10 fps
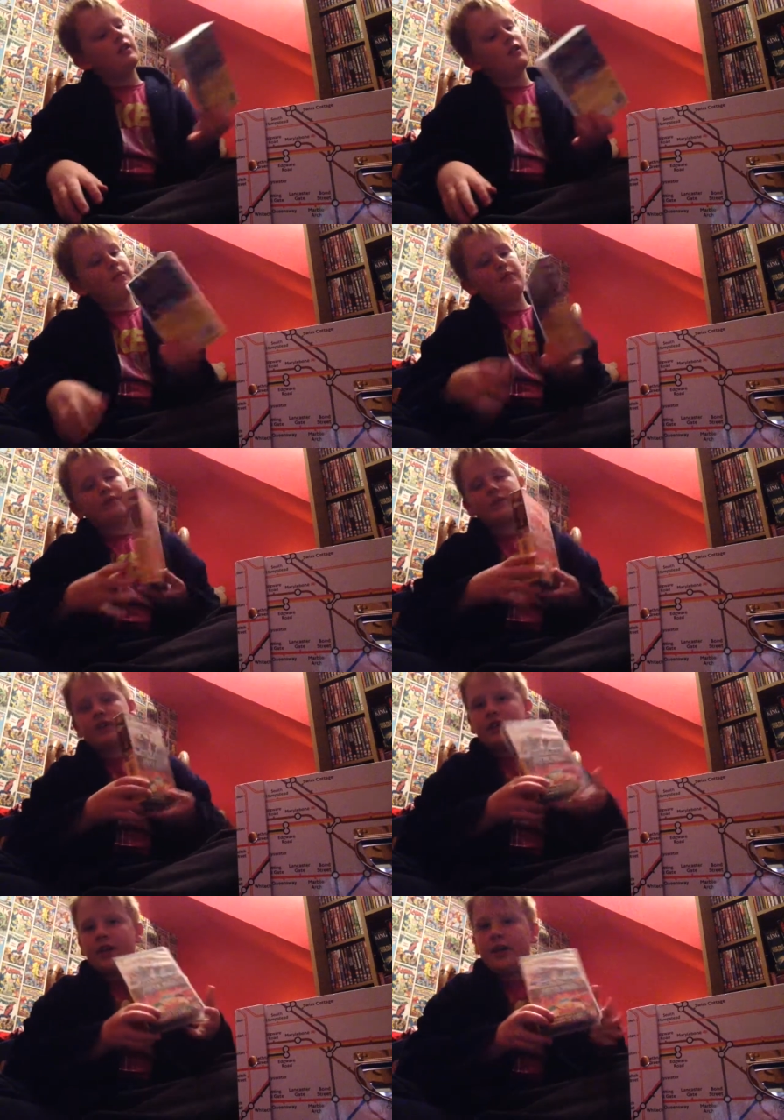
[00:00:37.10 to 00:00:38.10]
Um,
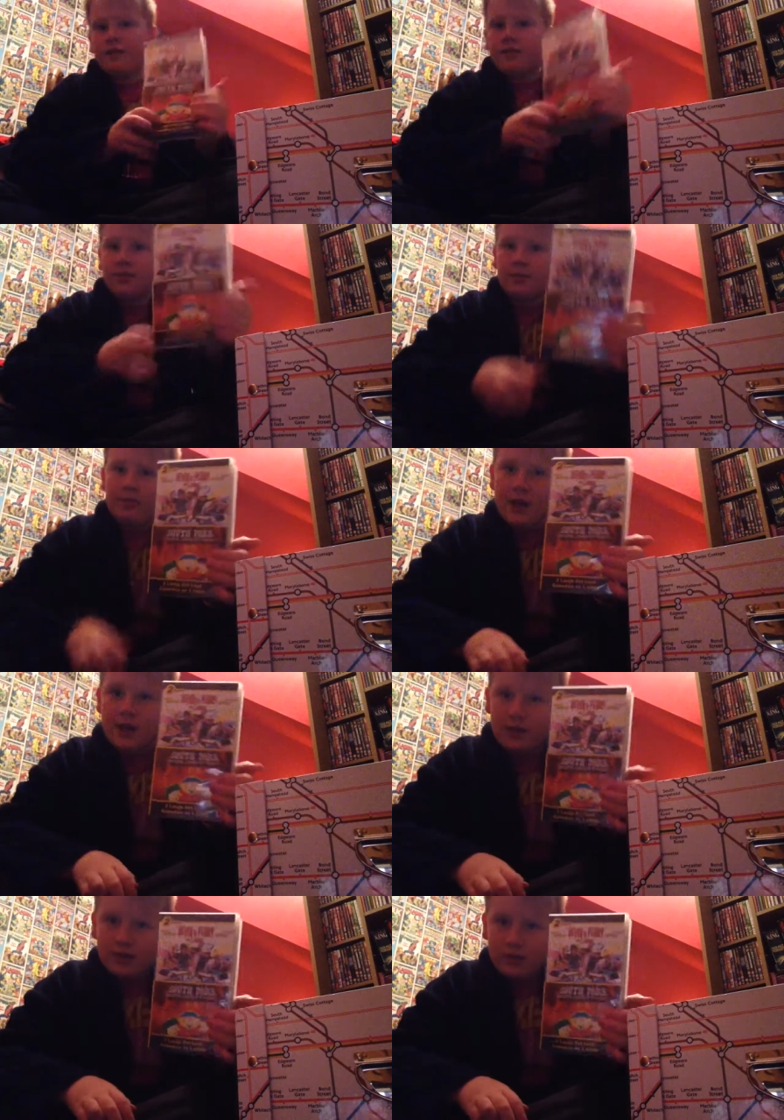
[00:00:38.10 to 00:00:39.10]
Kevin and
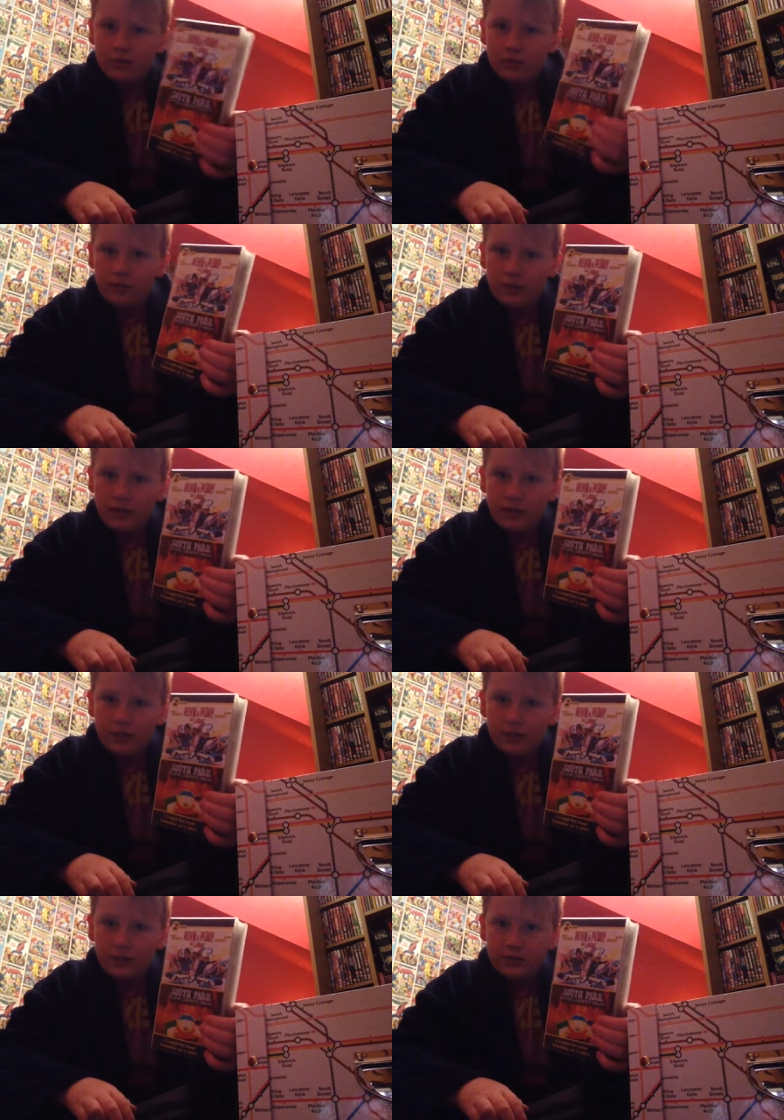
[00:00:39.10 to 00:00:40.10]
Perry go
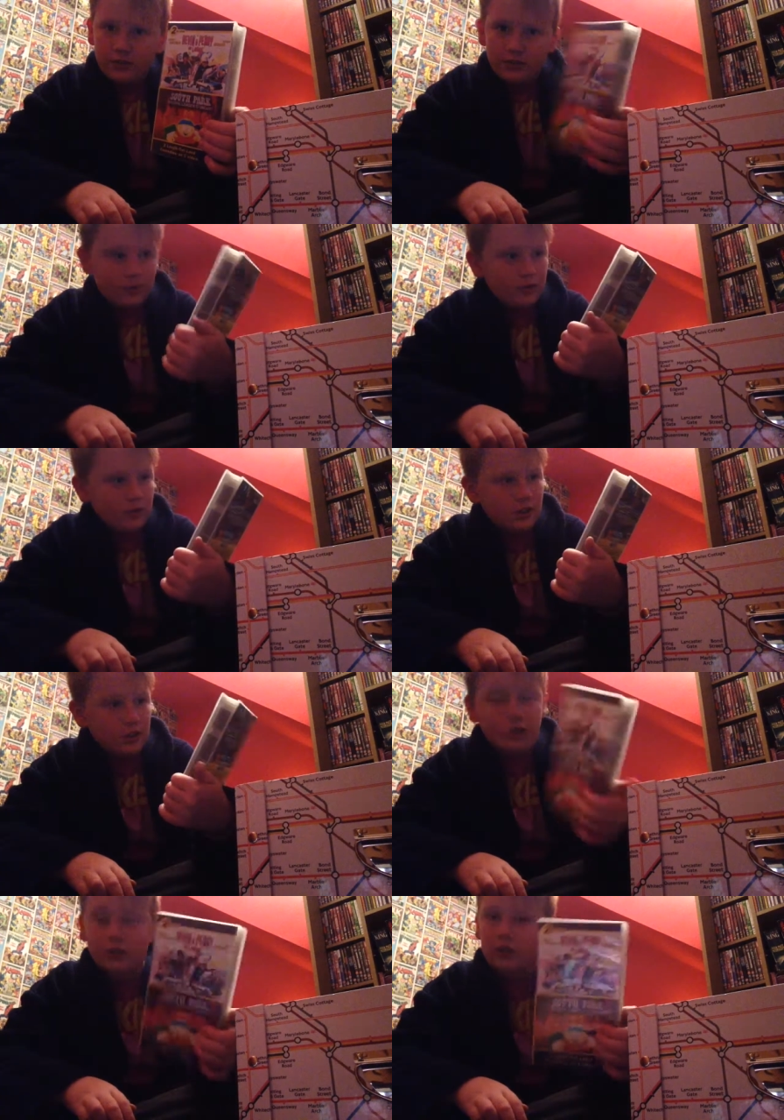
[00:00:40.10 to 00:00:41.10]
wild. Is it go
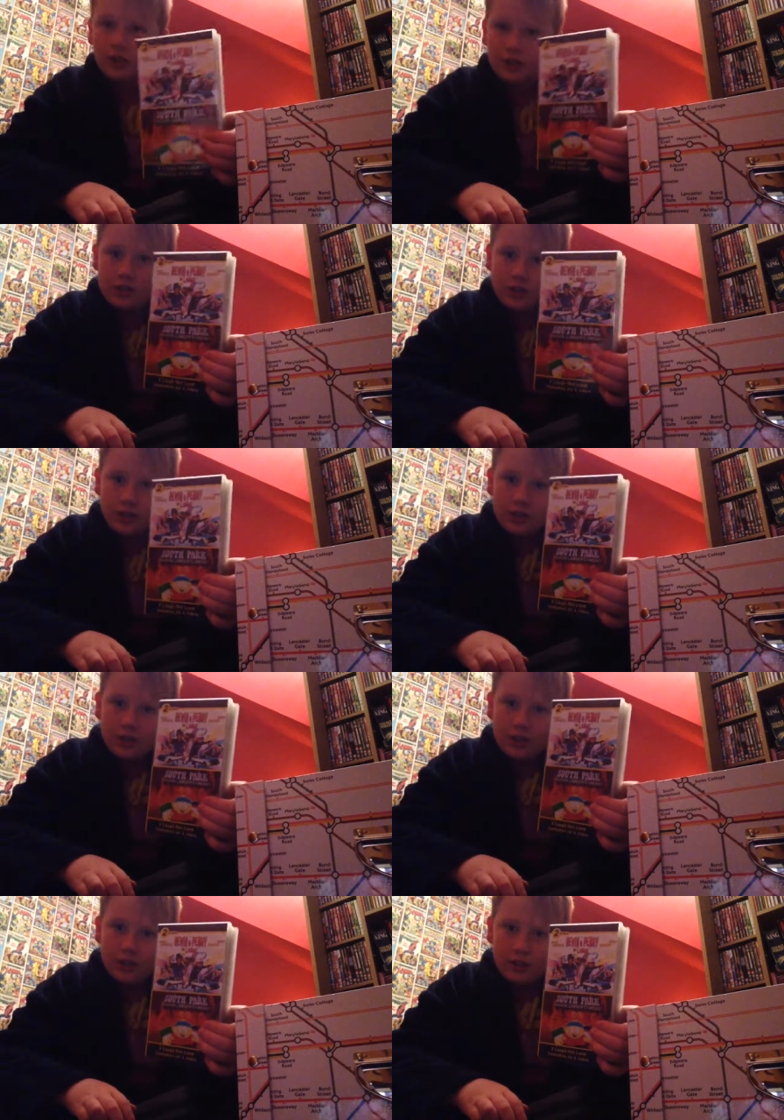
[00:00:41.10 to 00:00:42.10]
large? Go large.
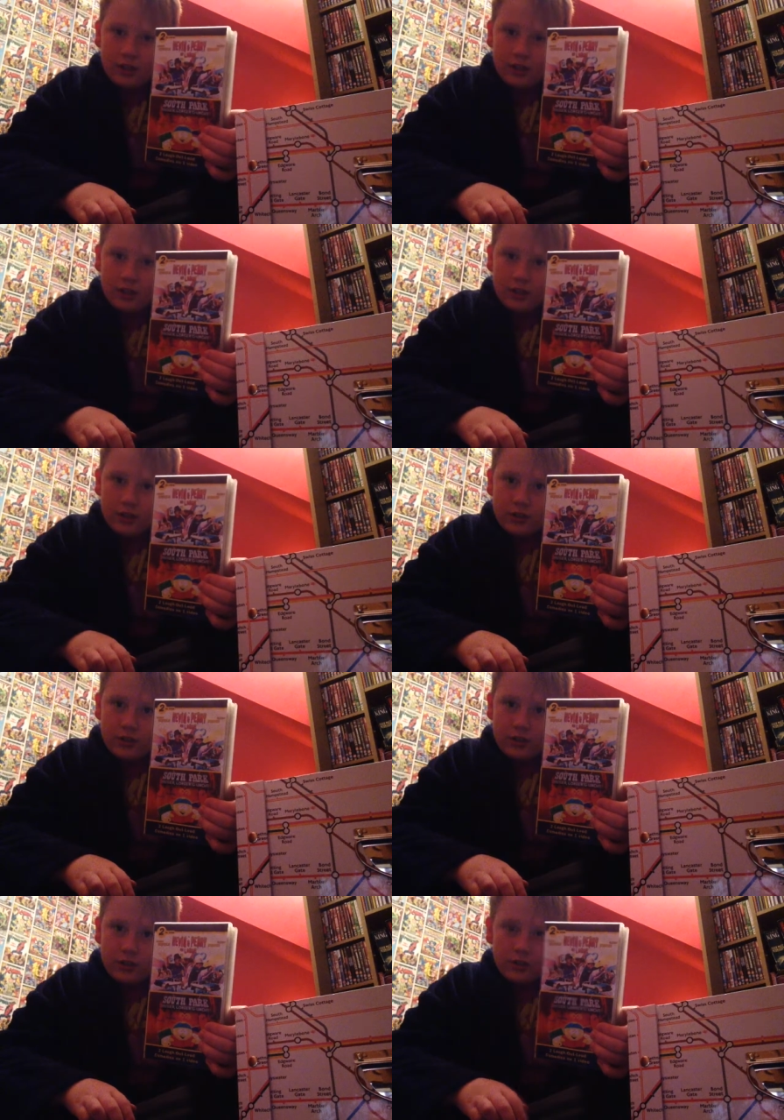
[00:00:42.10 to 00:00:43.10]
And
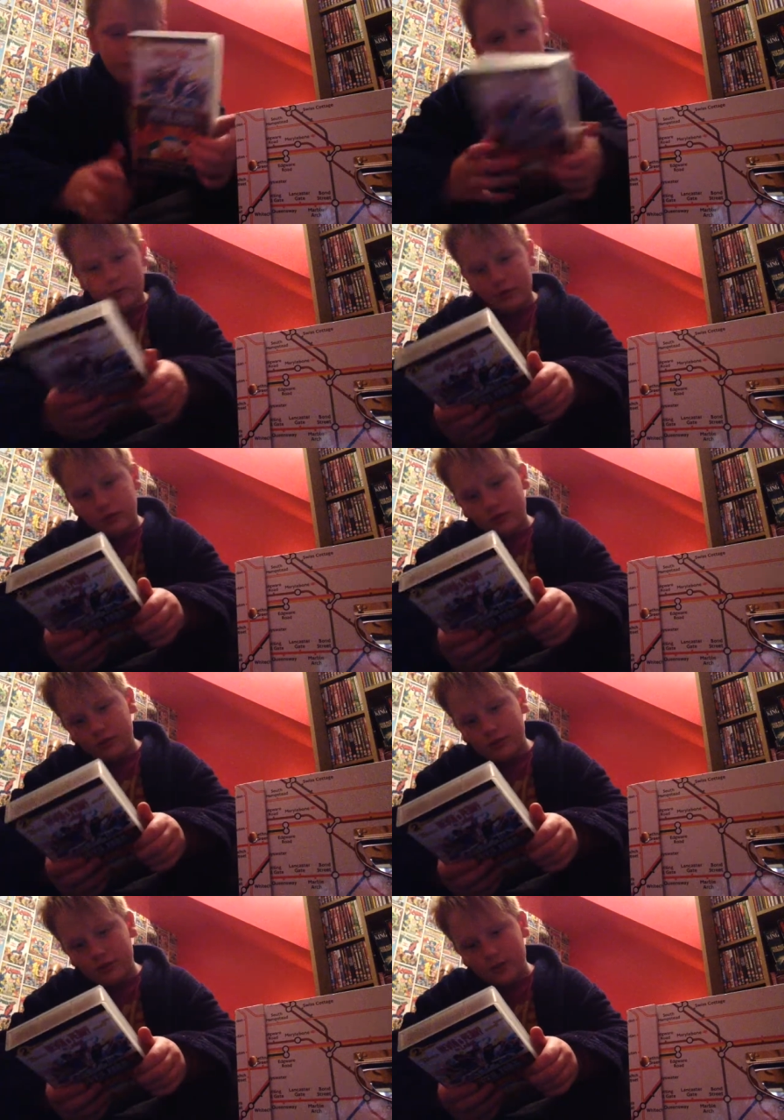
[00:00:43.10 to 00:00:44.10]
South Park bigger,
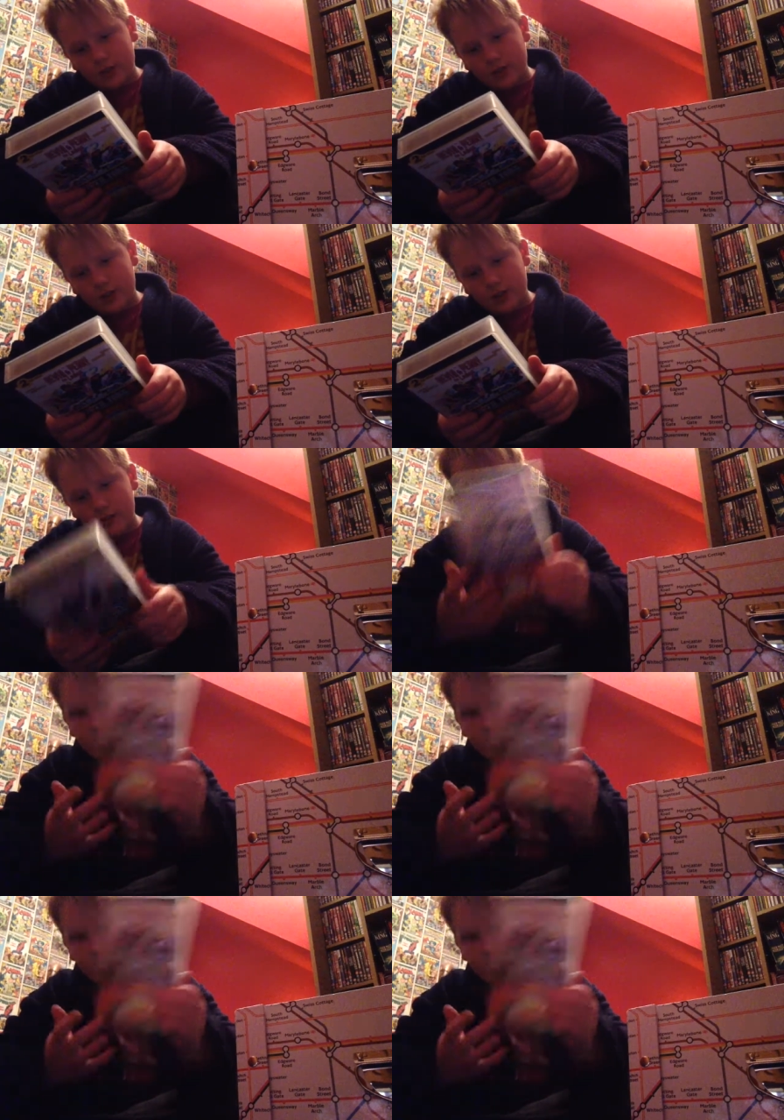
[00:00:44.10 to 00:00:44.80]
longer, and uncut.